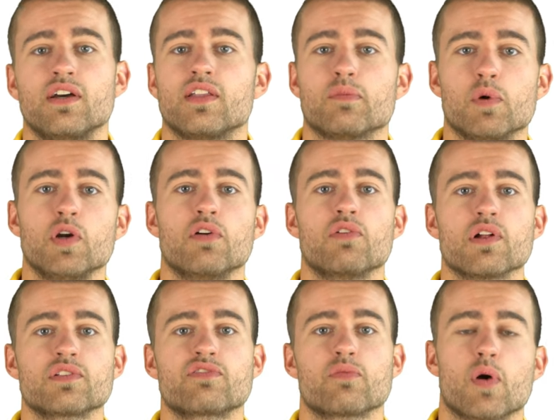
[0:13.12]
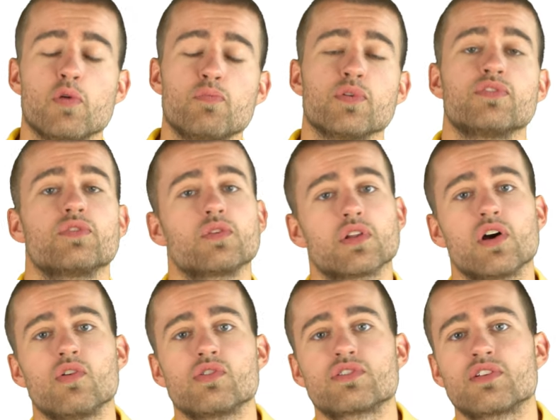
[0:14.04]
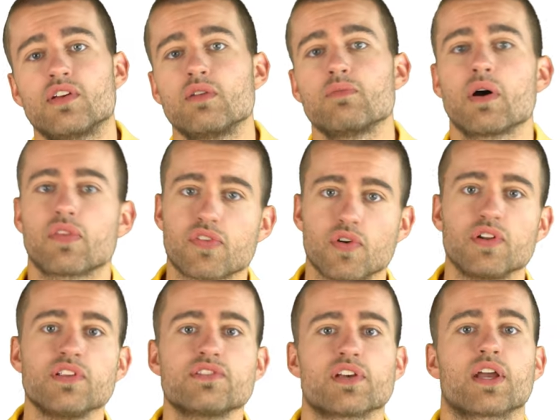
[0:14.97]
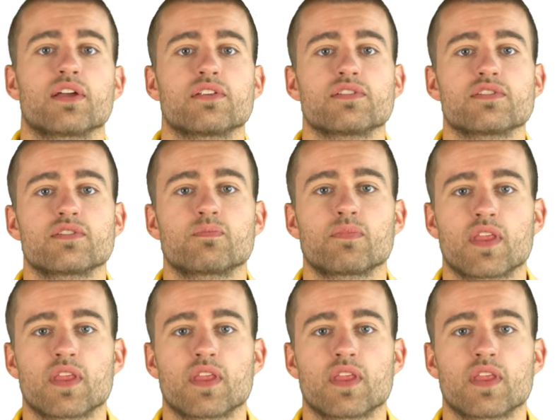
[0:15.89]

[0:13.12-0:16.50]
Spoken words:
The motor runs from open to close in about 13 seconds.